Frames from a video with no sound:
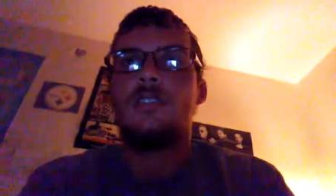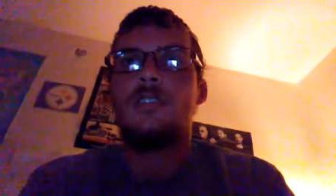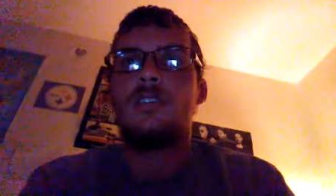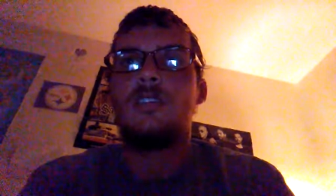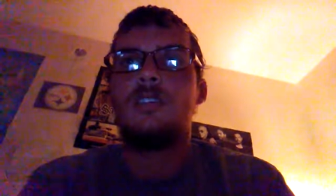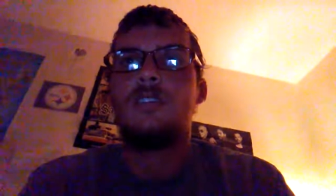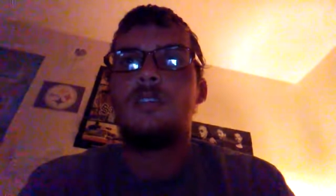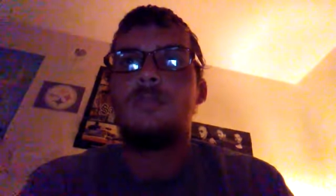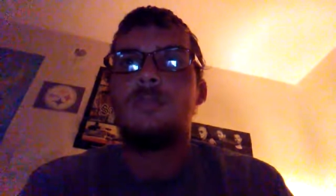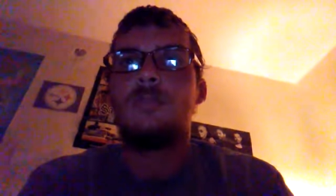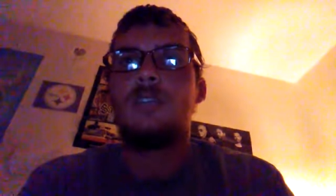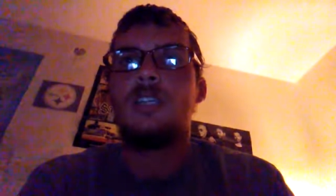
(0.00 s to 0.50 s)

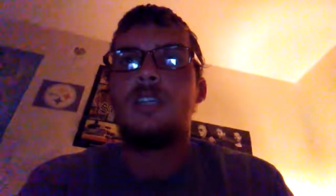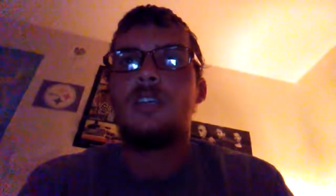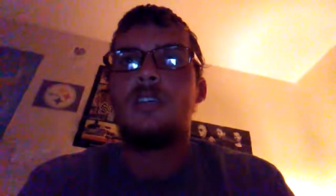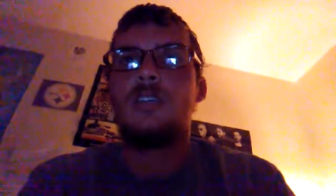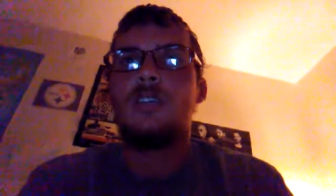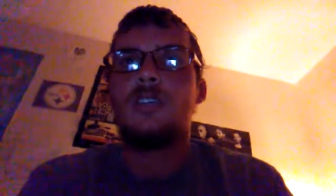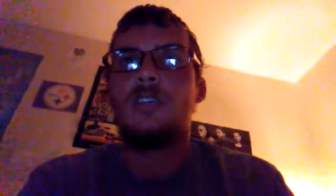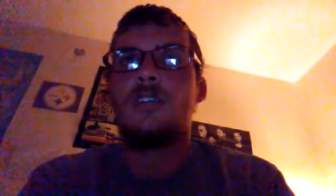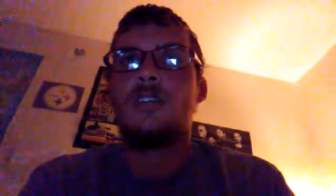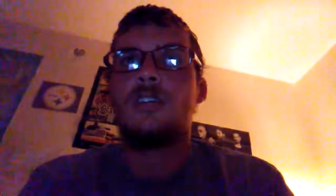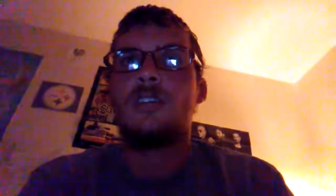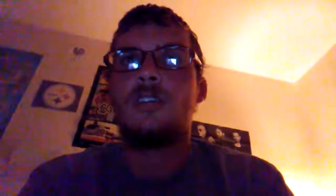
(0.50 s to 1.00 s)
in the
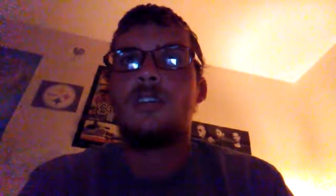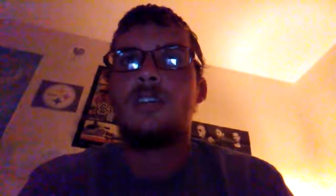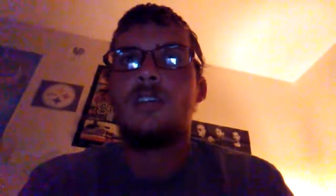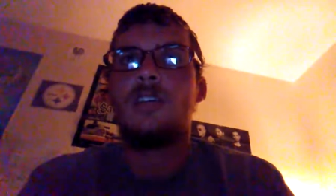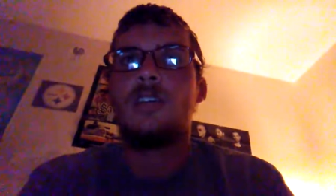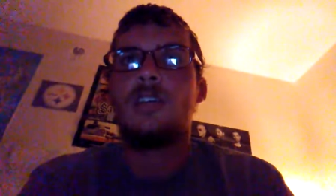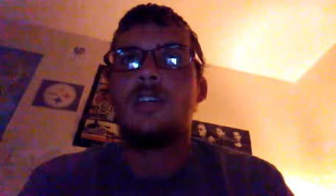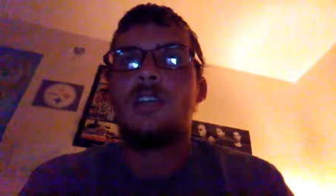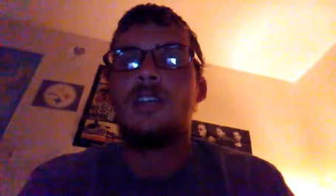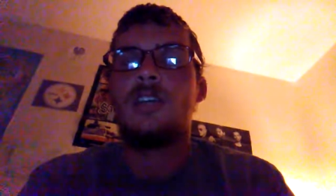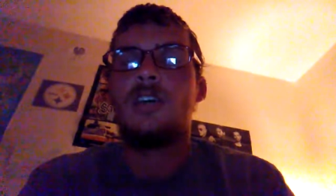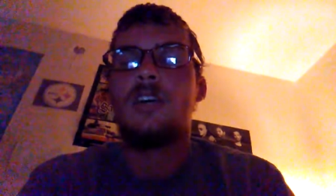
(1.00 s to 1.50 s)
beginning,
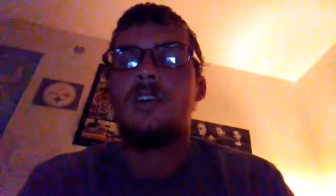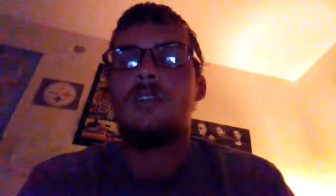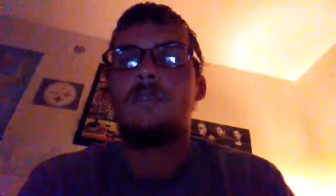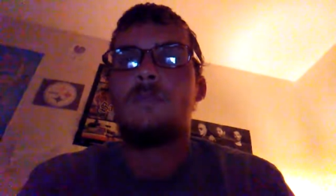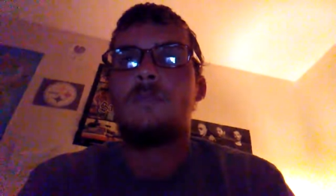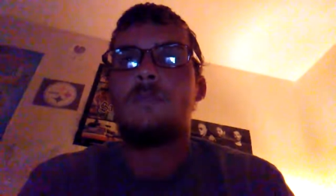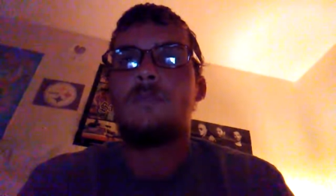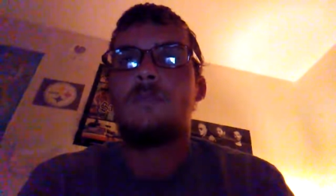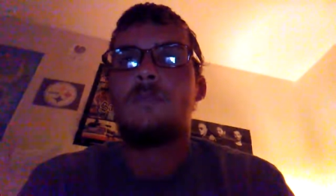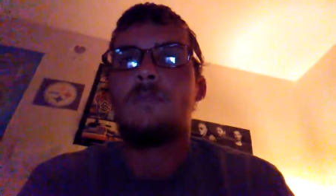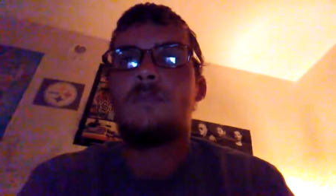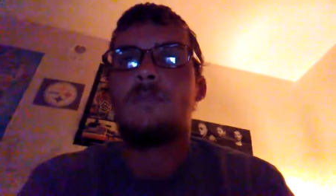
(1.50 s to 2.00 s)
and
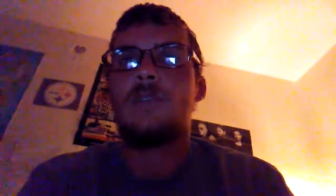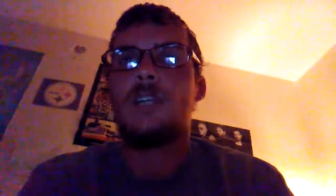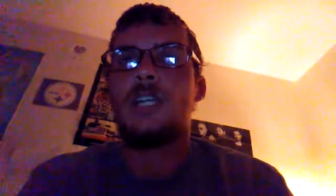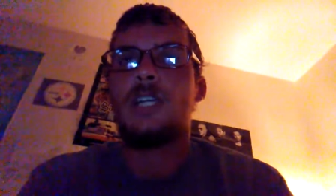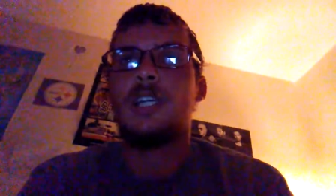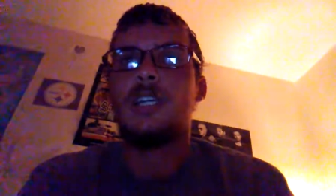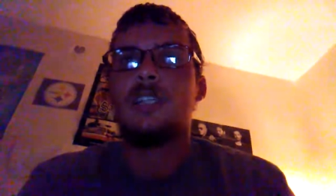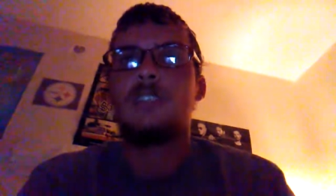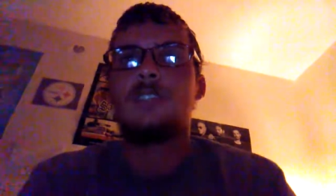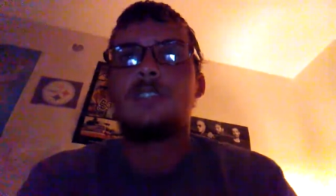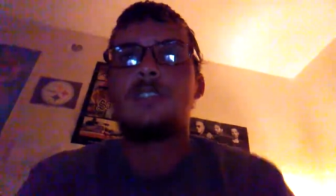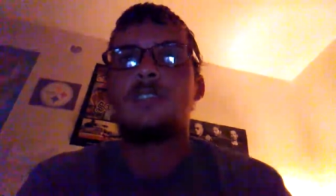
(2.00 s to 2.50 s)
then when it
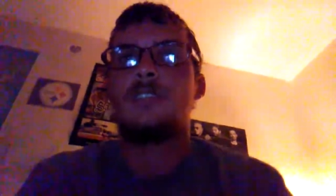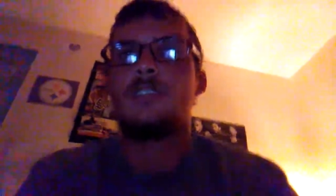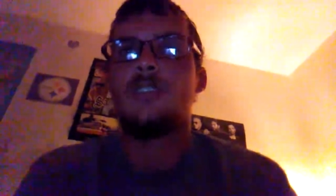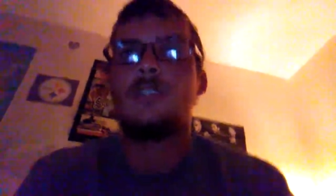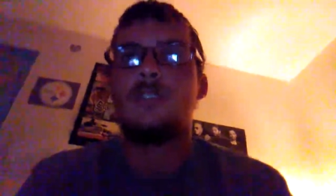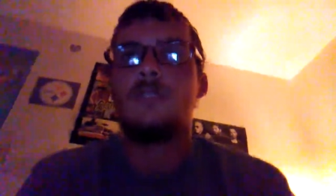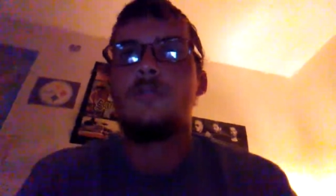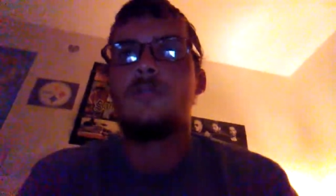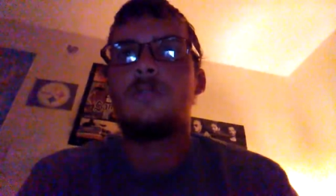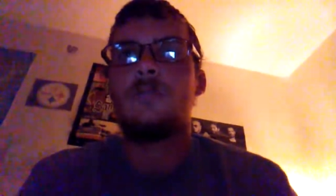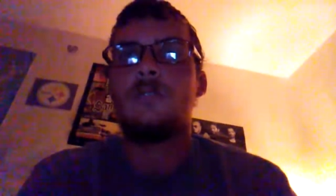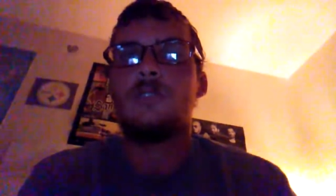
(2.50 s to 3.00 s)
gets to the
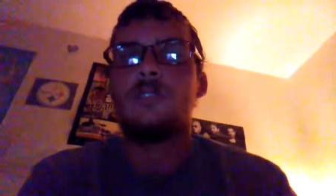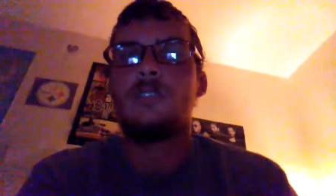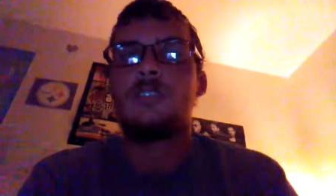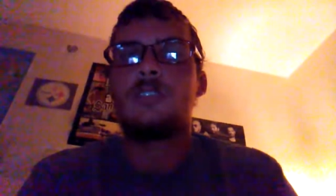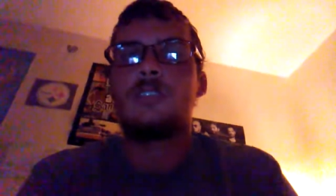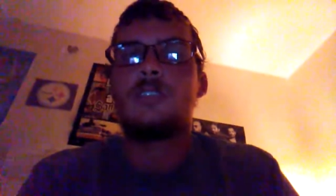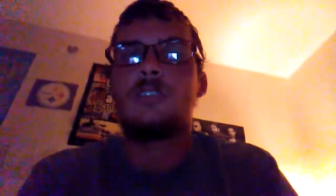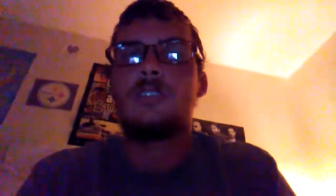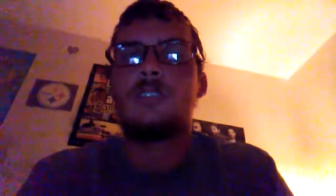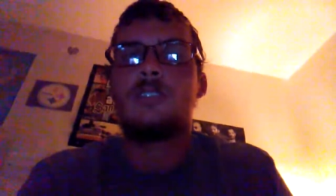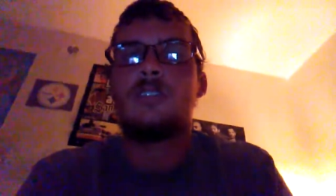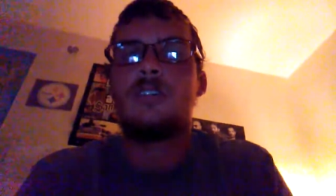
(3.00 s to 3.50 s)

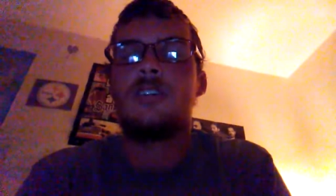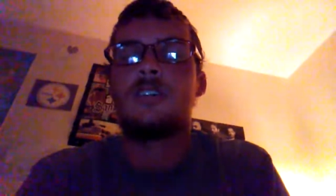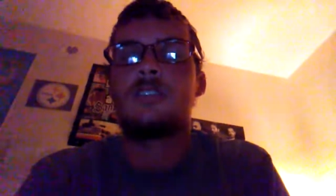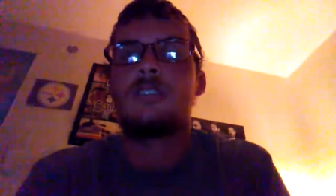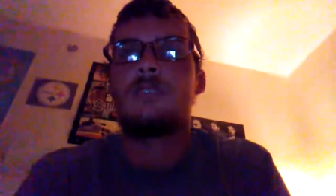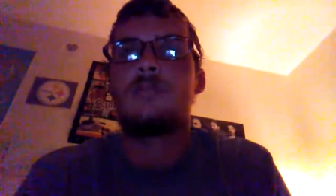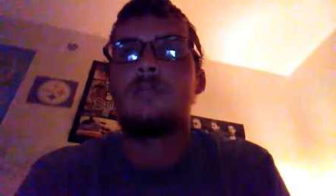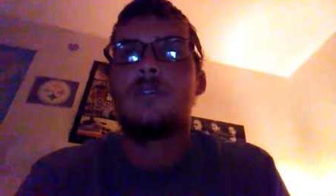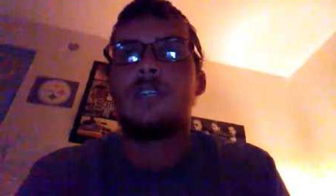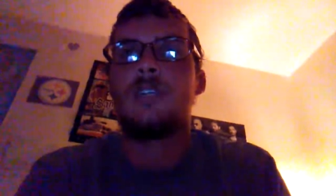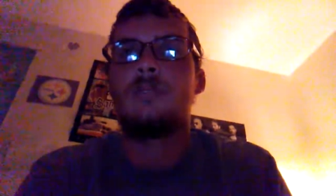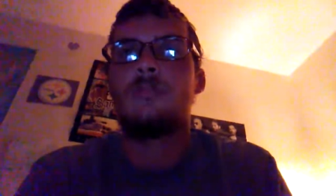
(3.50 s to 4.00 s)
chorus, it talks
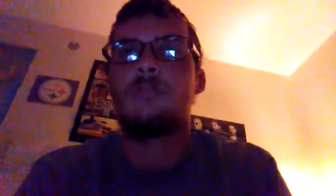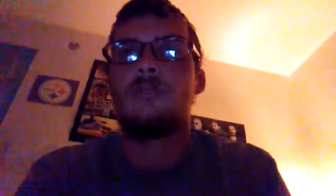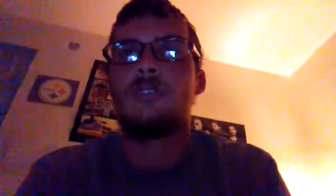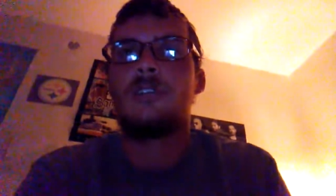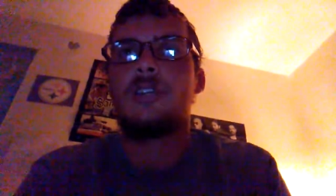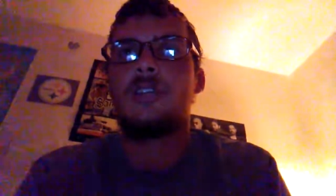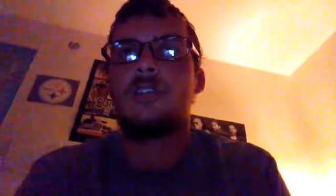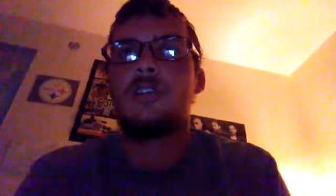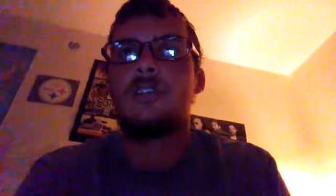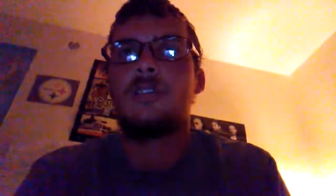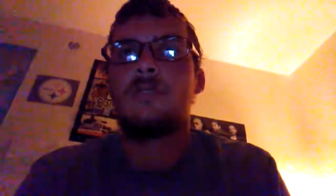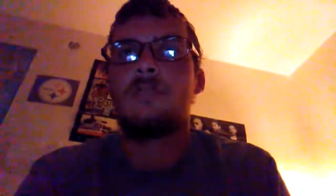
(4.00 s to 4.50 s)
about a
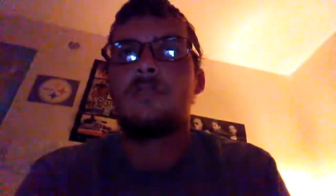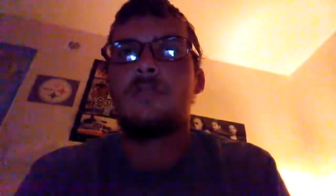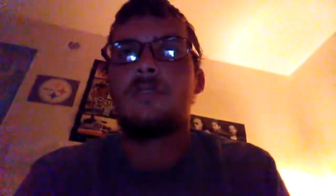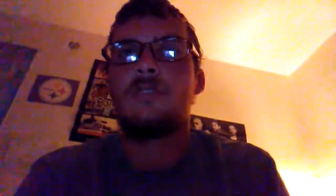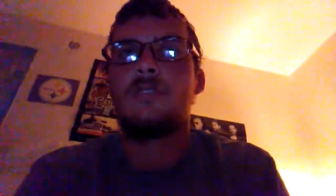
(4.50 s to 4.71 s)
breakup.